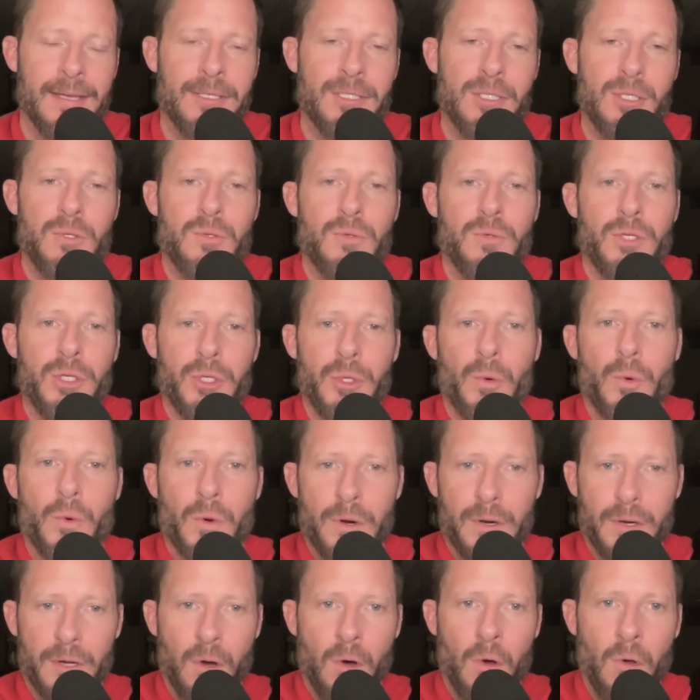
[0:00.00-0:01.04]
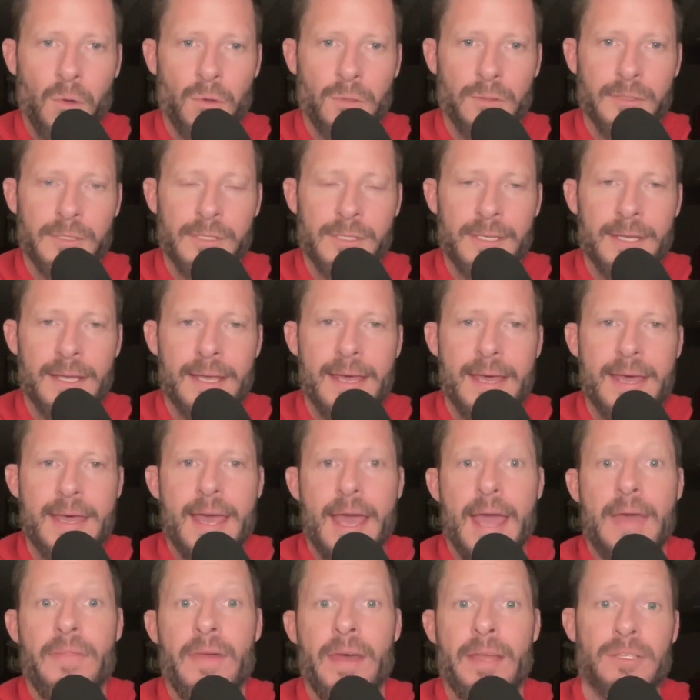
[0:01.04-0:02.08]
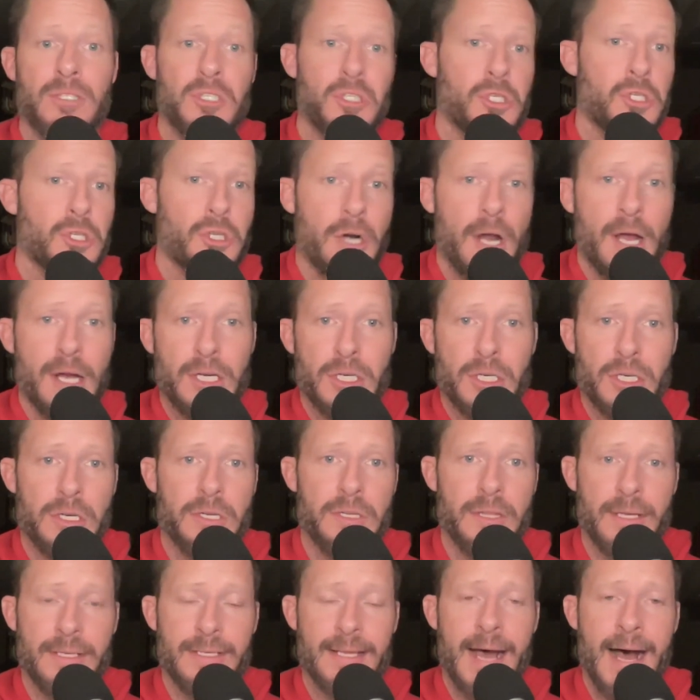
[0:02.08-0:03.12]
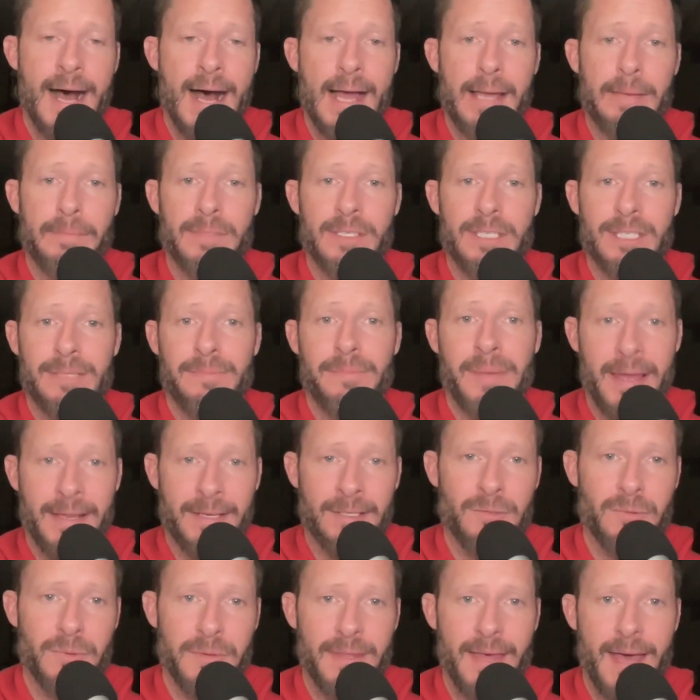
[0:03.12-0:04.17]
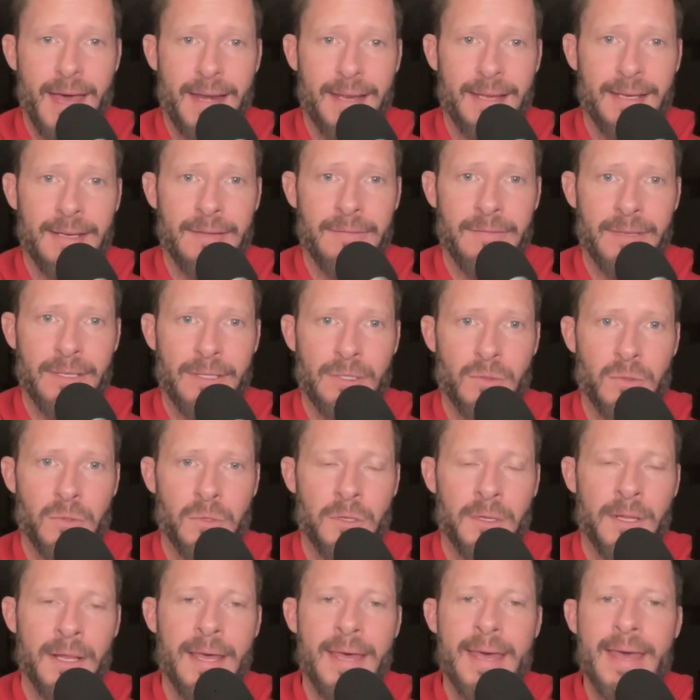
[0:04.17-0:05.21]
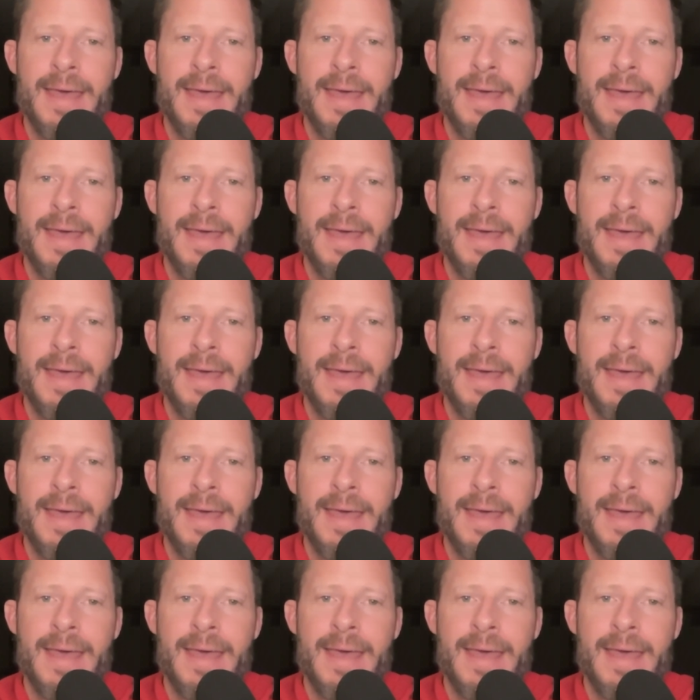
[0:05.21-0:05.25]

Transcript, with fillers: to your goals and then structure the time spent with that individual